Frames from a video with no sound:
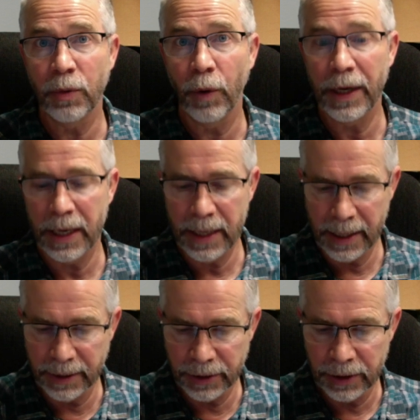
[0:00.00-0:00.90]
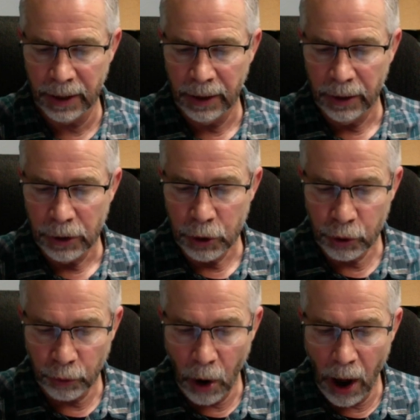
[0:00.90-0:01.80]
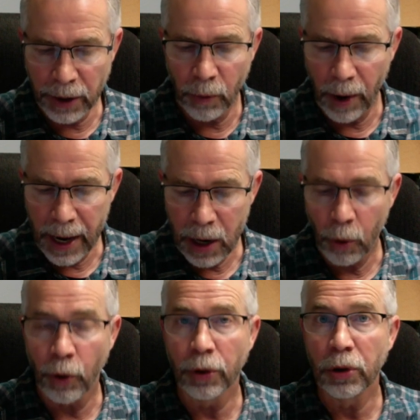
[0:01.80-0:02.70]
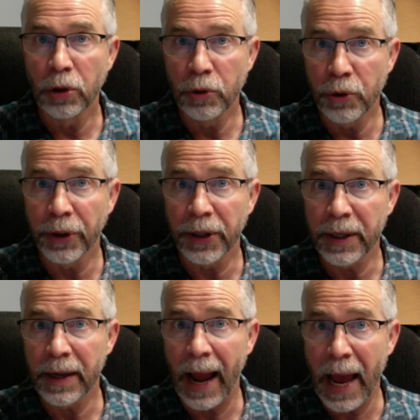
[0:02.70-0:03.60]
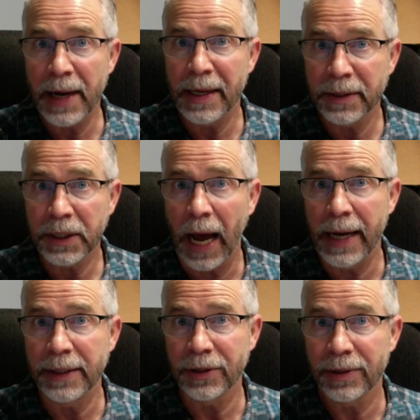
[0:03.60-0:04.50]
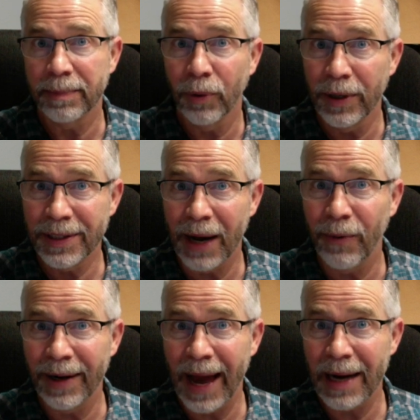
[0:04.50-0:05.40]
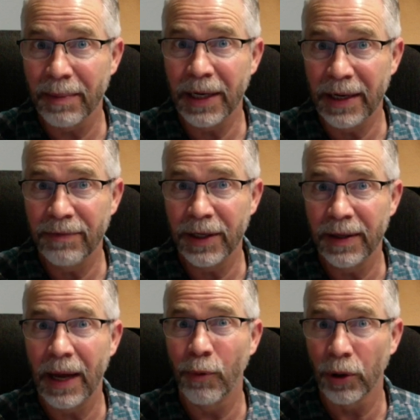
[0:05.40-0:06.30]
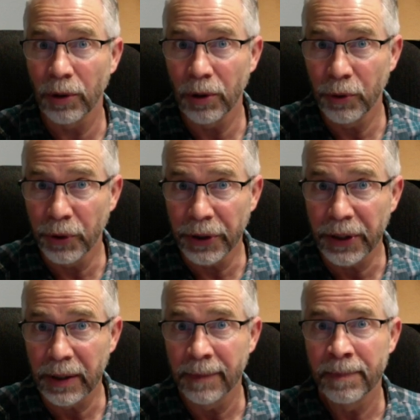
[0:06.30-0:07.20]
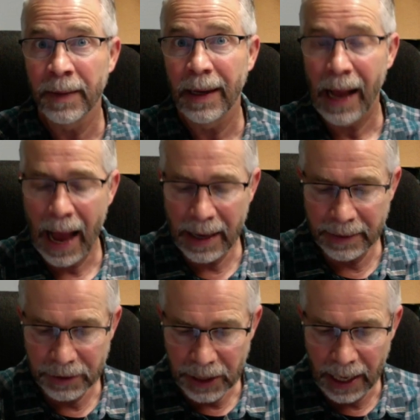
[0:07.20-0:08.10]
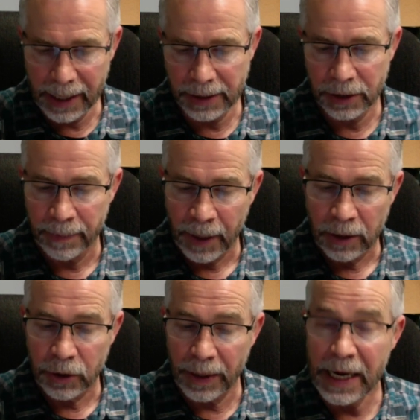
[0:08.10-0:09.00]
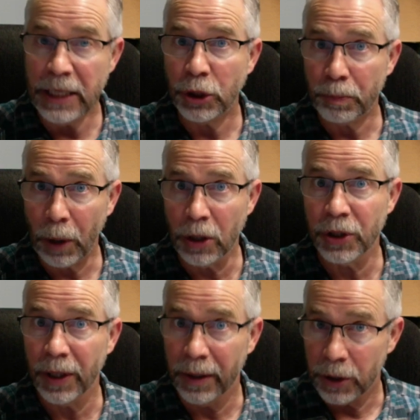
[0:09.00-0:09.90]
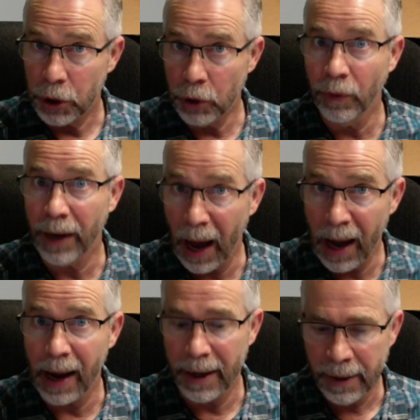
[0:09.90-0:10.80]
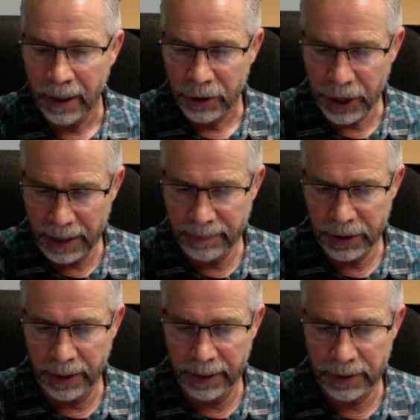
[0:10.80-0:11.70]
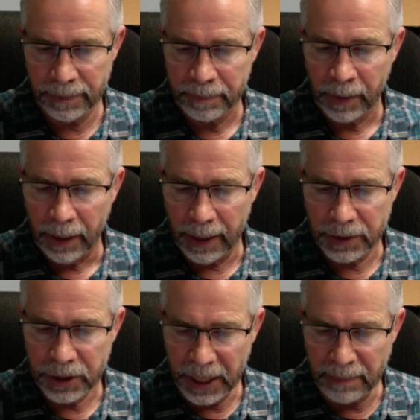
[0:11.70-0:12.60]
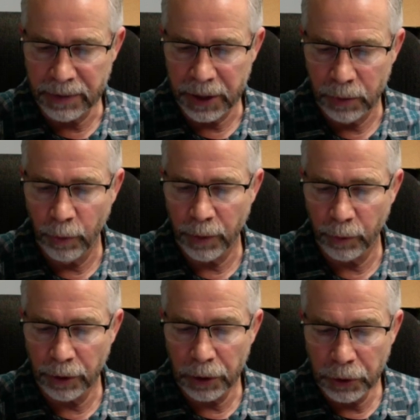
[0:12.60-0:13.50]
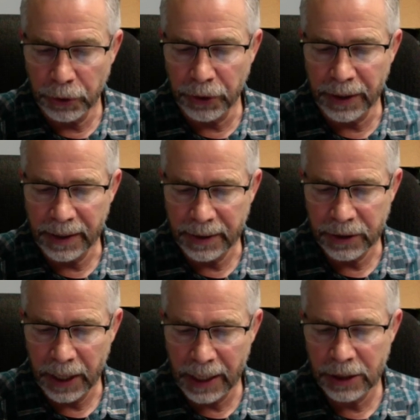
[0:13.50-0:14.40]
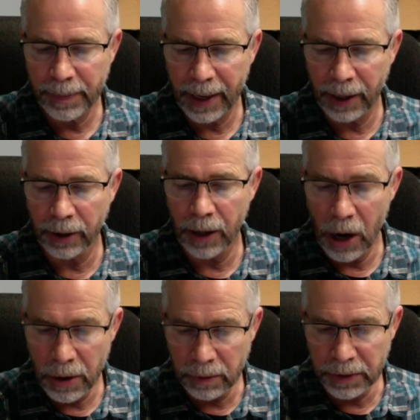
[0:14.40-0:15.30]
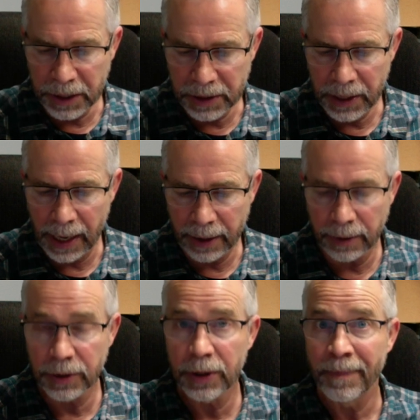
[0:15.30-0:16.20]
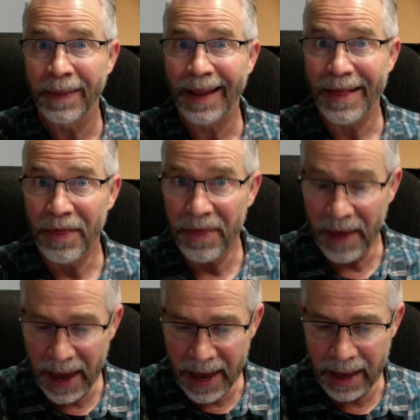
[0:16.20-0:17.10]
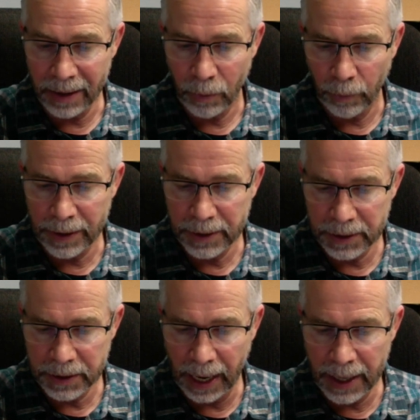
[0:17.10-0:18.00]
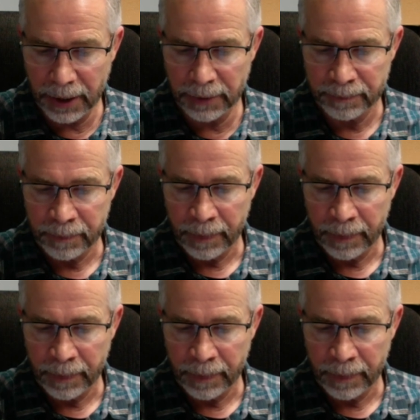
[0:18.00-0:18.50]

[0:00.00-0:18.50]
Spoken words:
when he is drawn away or lured and enticed. Boy, is that what Adam and Eve did? They were lured and enticed. So each person, you and I, James says, is tempted when we're lured and enticed by our own desires Then, when desire